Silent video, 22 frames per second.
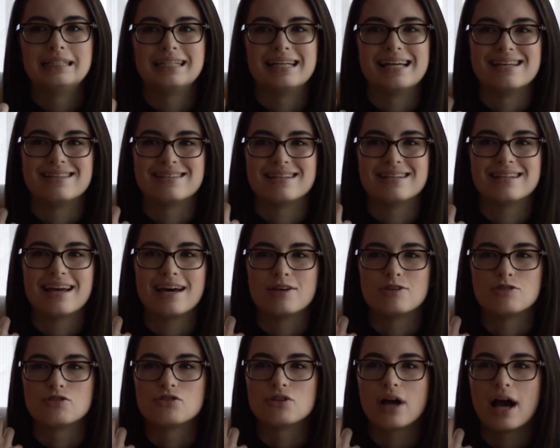isn't
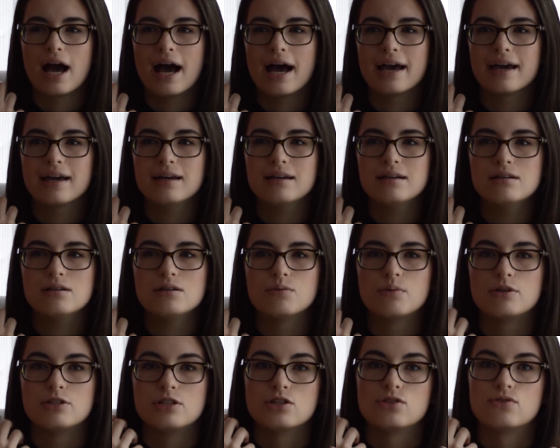as dry,
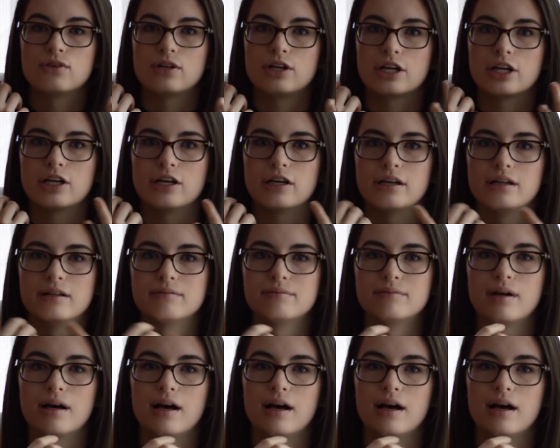which is very good